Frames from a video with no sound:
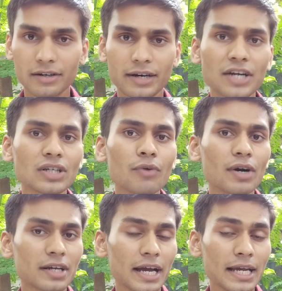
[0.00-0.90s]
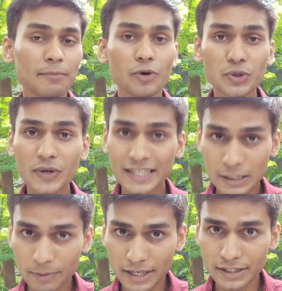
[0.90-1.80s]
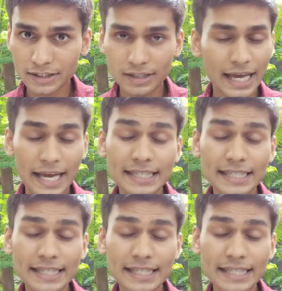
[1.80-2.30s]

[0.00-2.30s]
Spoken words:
right now, what I am going to explain here,